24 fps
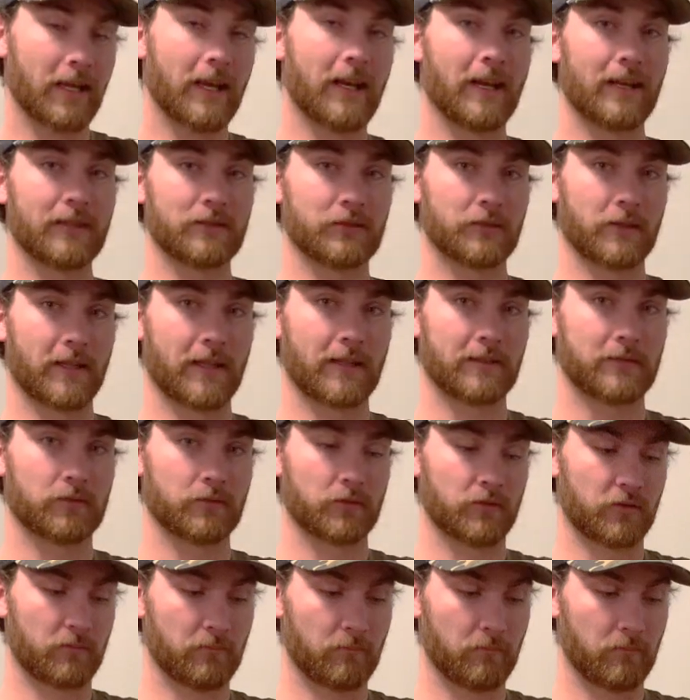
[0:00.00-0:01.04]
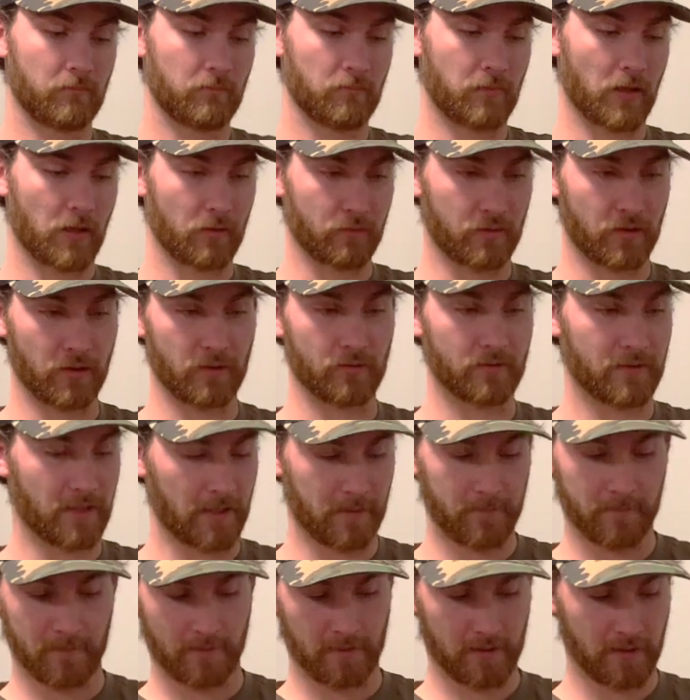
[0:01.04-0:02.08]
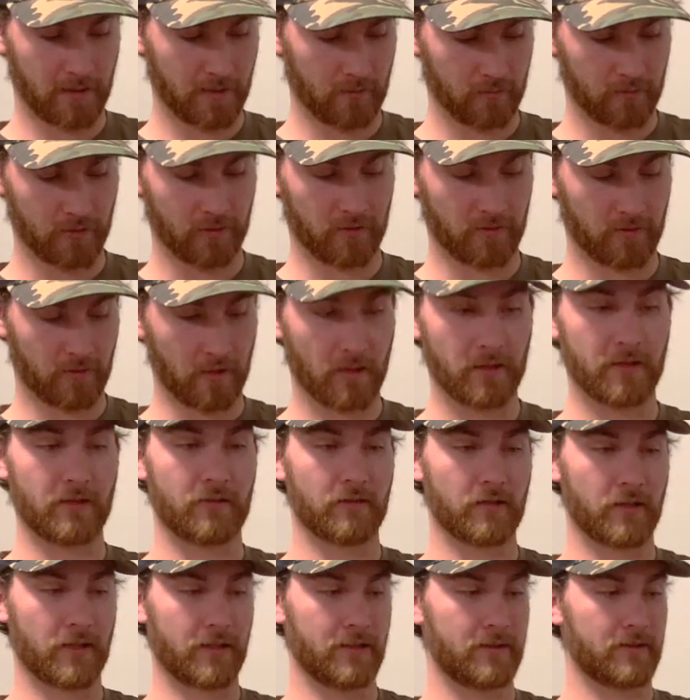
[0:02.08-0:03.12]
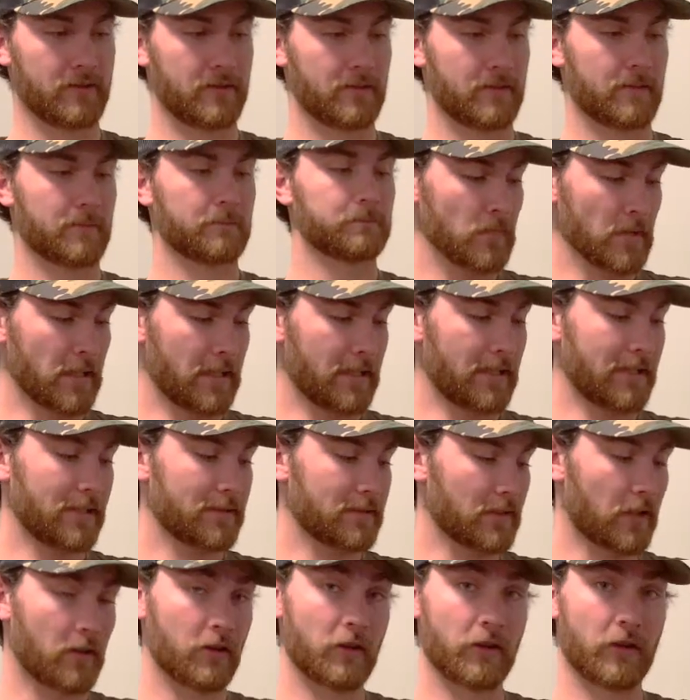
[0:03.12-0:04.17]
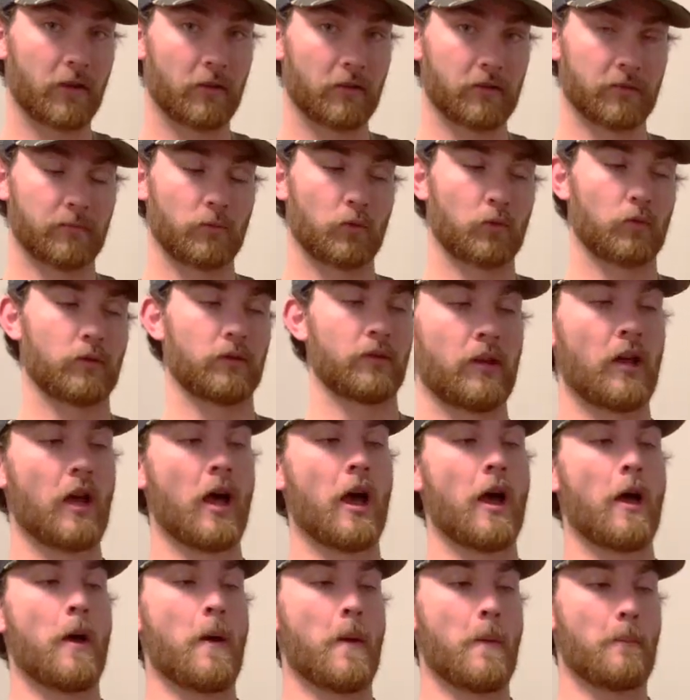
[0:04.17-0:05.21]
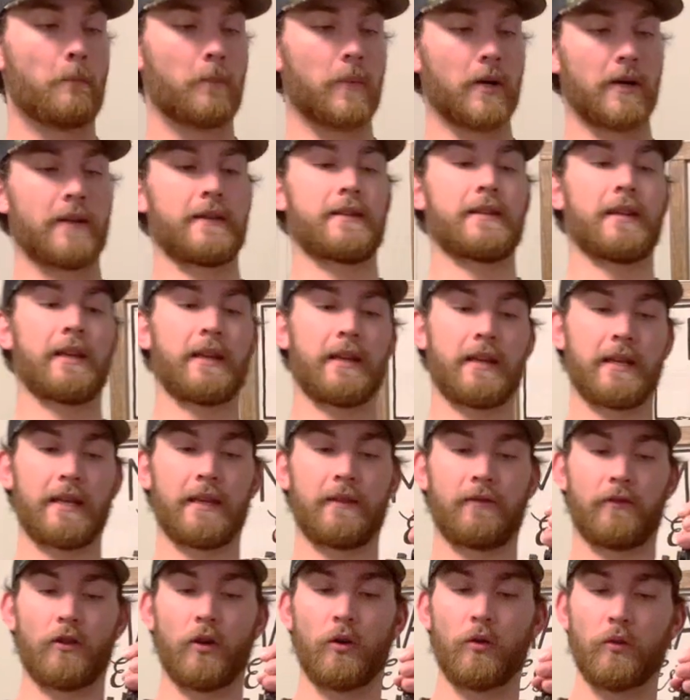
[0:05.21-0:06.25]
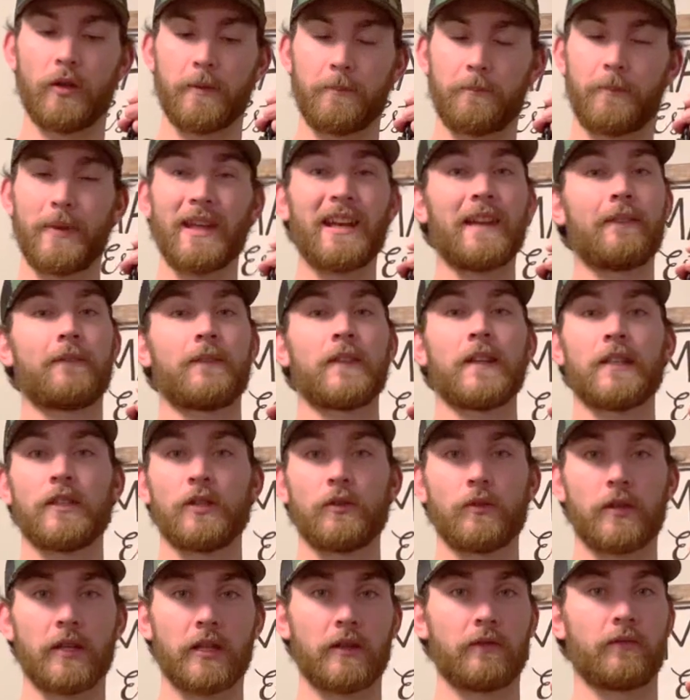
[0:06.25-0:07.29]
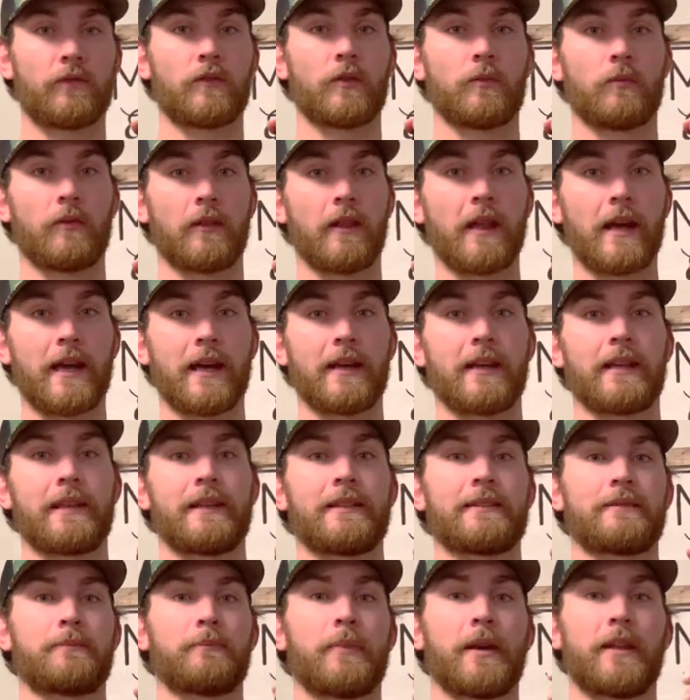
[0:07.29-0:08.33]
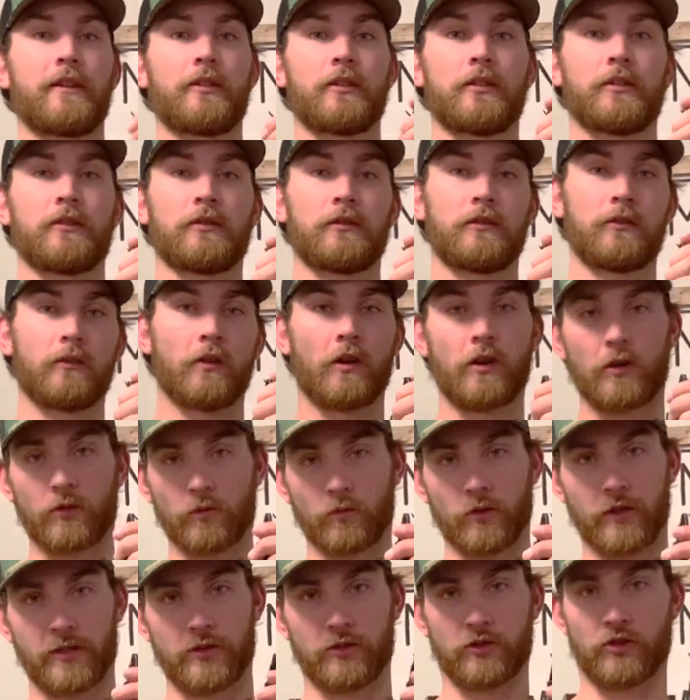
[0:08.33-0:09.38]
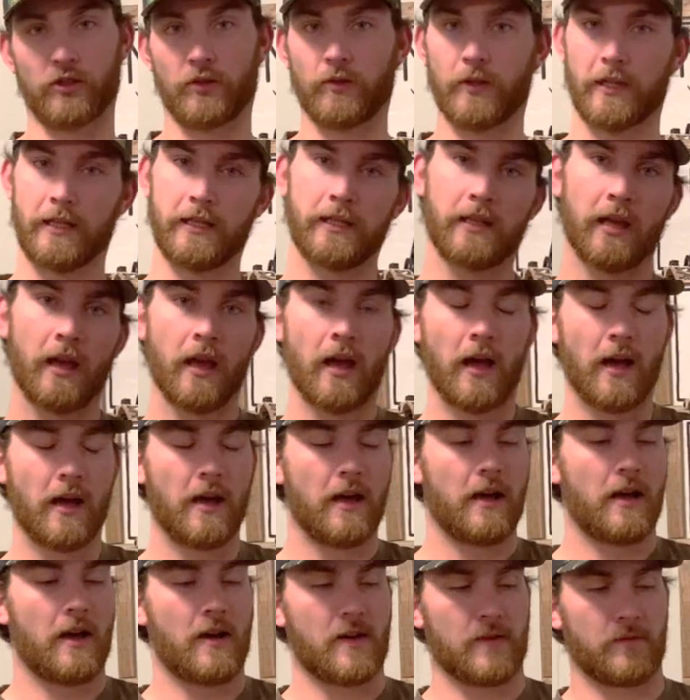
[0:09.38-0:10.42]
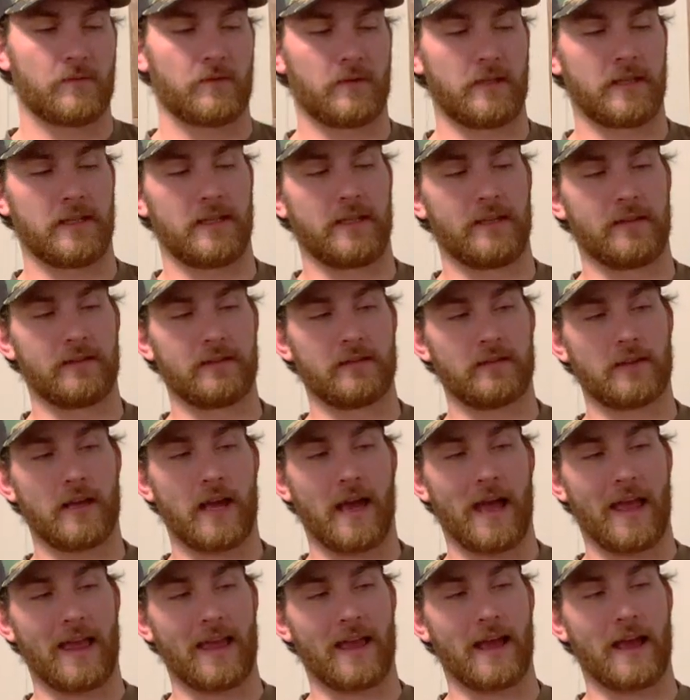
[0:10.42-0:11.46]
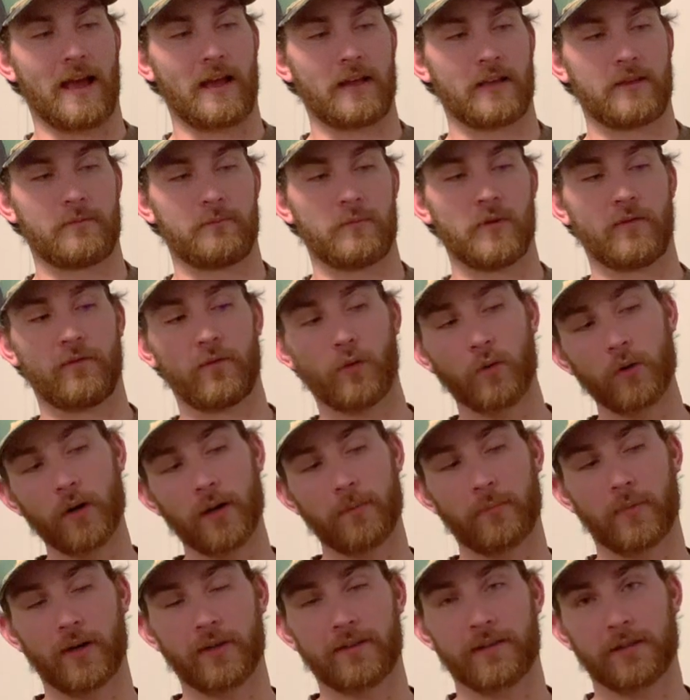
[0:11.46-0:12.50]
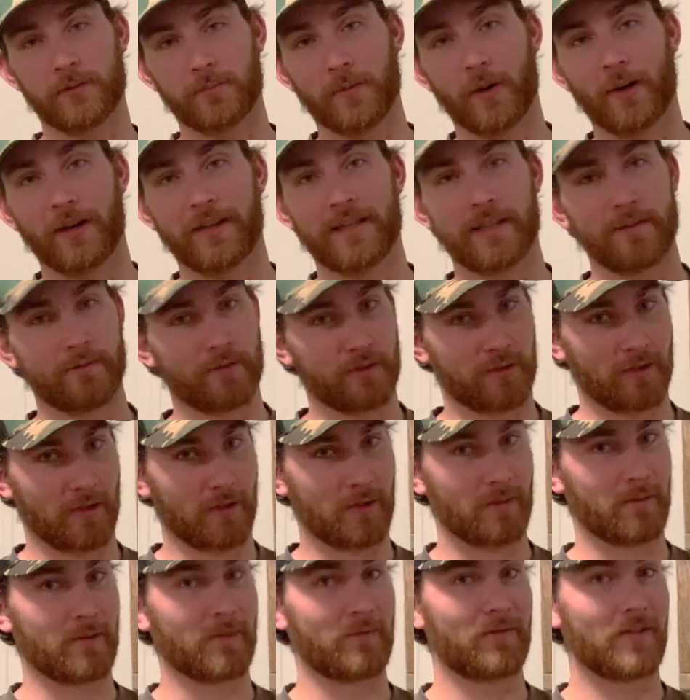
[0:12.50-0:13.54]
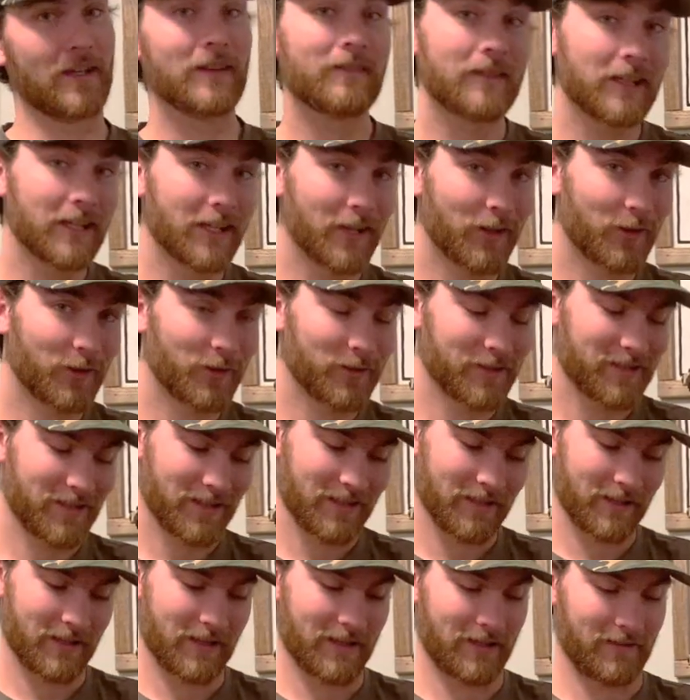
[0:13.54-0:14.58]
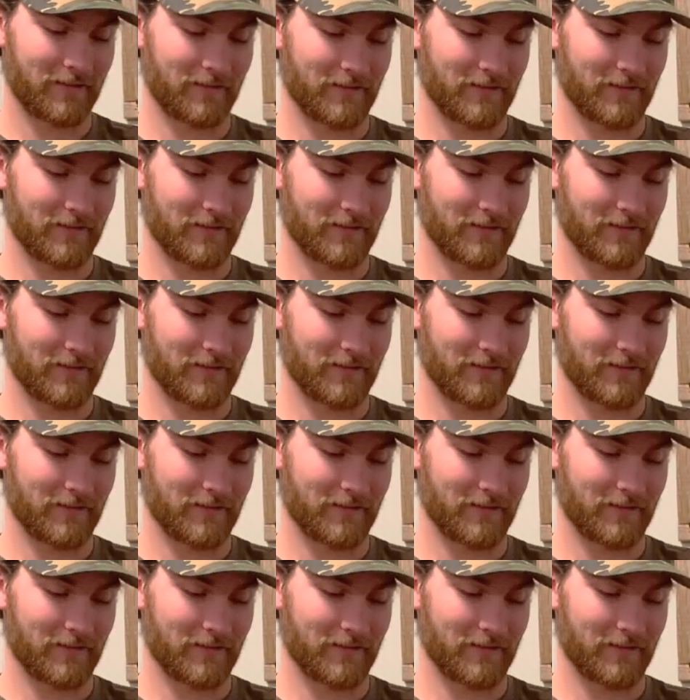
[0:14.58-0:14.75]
axle to axle bow too, same deal, just 33 inches. It is $100 more, but the only benefit you get from that is better long range shooting. And before I bought this bow, I never shot over 50 yards at